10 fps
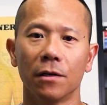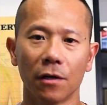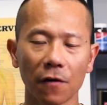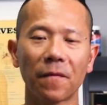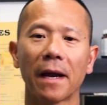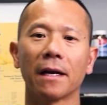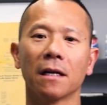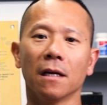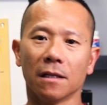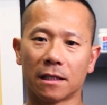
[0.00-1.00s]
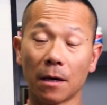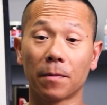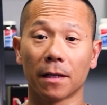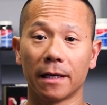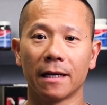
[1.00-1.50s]
Nerve pain
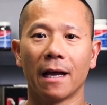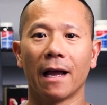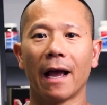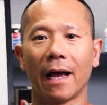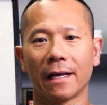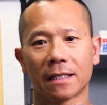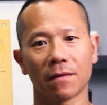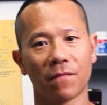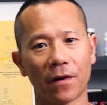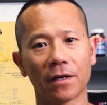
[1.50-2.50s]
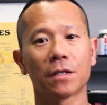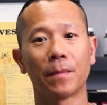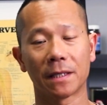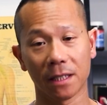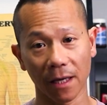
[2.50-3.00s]
typically has very
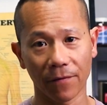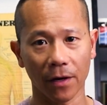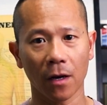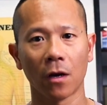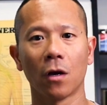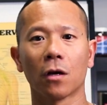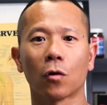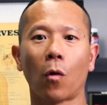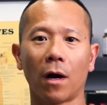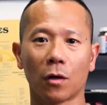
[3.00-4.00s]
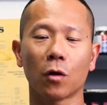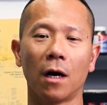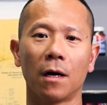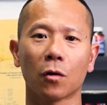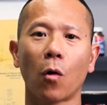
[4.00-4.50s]
specific
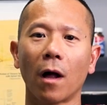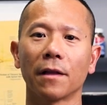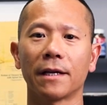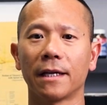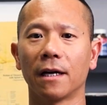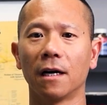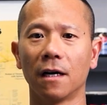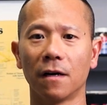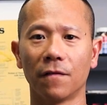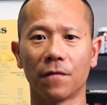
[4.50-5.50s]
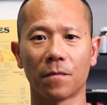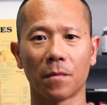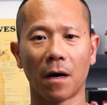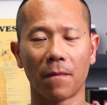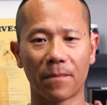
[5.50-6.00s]
quality of
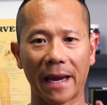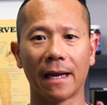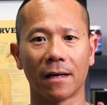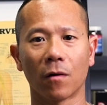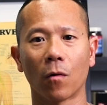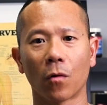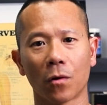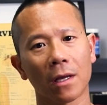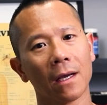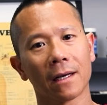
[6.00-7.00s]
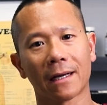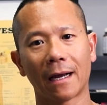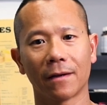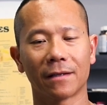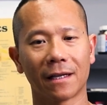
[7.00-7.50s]
pain, or
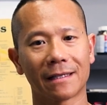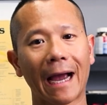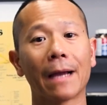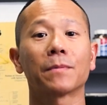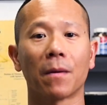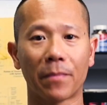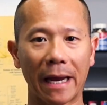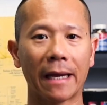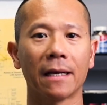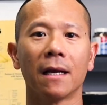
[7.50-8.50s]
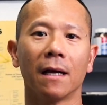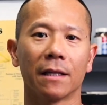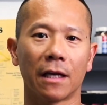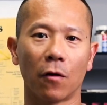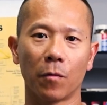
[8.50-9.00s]
kind of the types of pain
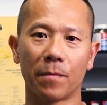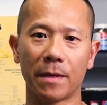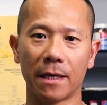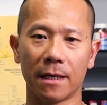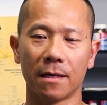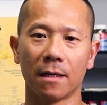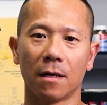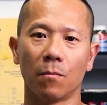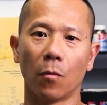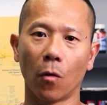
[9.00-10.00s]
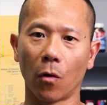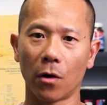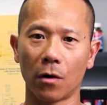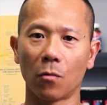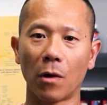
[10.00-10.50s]
that would be
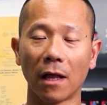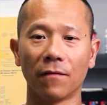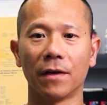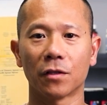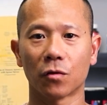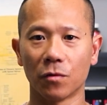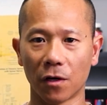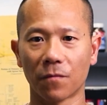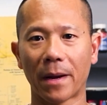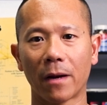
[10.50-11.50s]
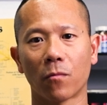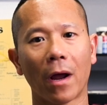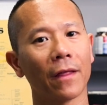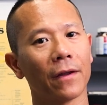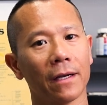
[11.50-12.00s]
more relevant to nerve pain
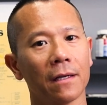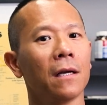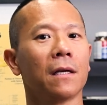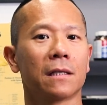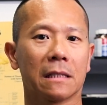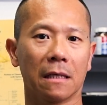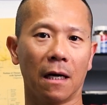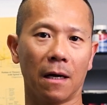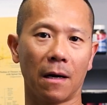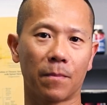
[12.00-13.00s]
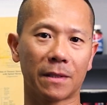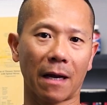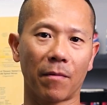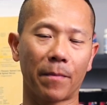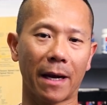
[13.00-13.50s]
rather than a
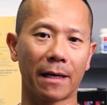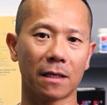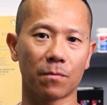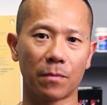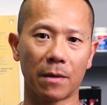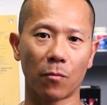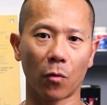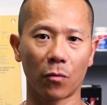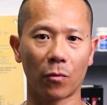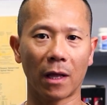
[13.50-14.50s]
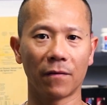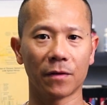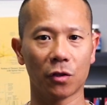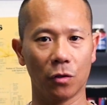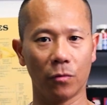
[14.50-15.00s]
type of pain that's be more
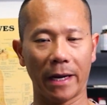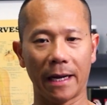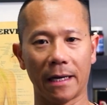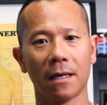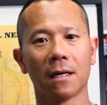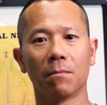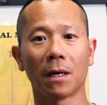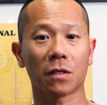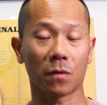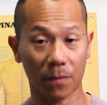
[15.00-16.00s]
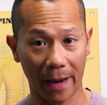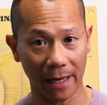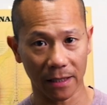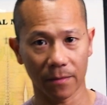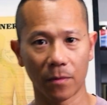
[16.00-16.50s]
relevant to a muscle
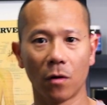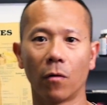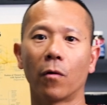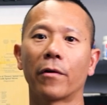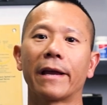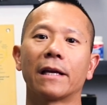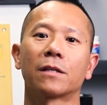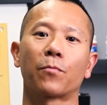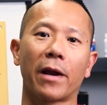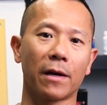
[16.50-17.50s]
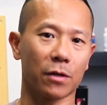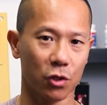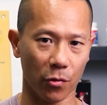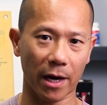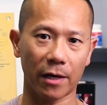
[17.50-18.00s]
spasm or a sprain and
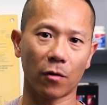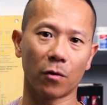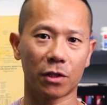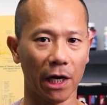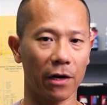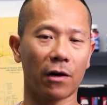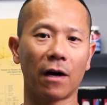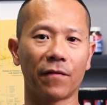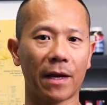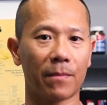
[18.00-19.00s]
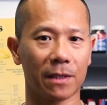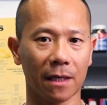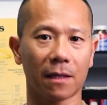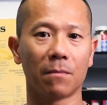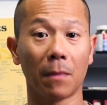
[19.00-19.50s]
strain or tear of a
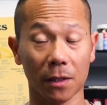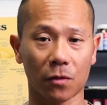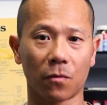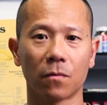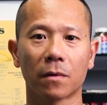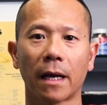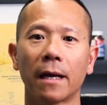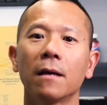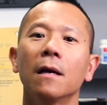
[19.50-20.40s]
particular muscle, okay?